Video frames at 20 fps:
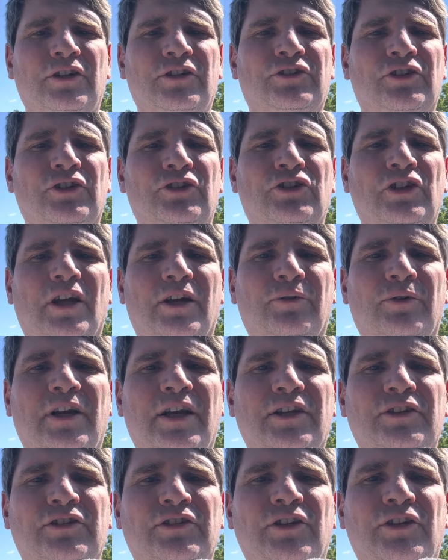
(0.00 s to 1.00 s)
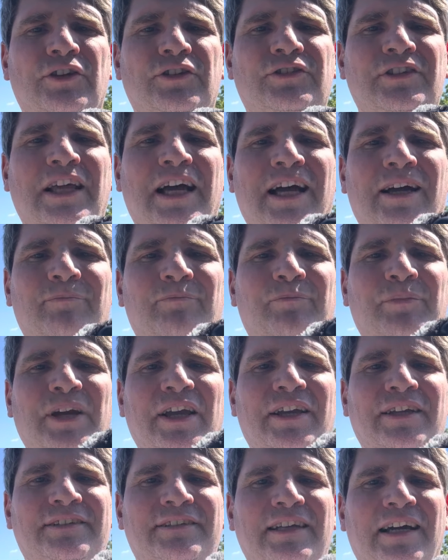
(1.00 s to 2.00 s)
It's a generation that's not
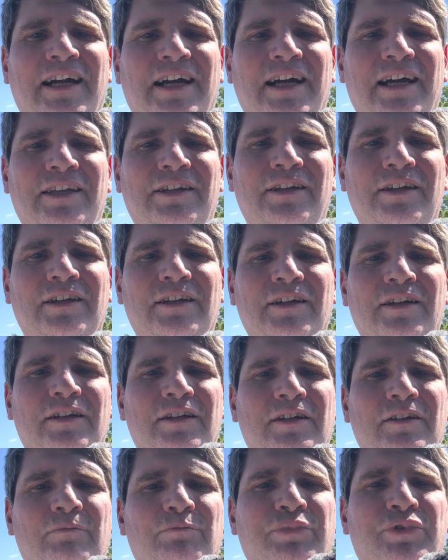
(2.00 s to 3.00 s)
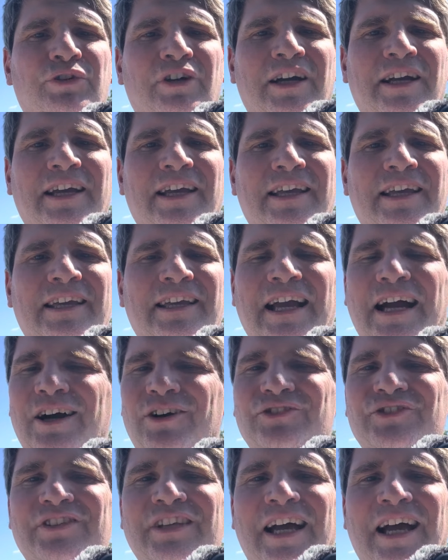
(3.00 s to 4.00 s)
based on play
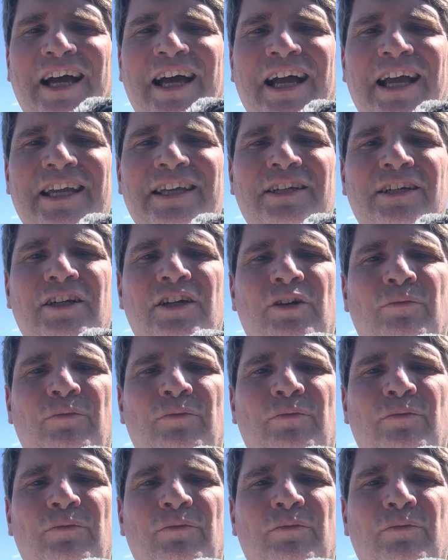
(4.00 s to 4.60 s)
outside,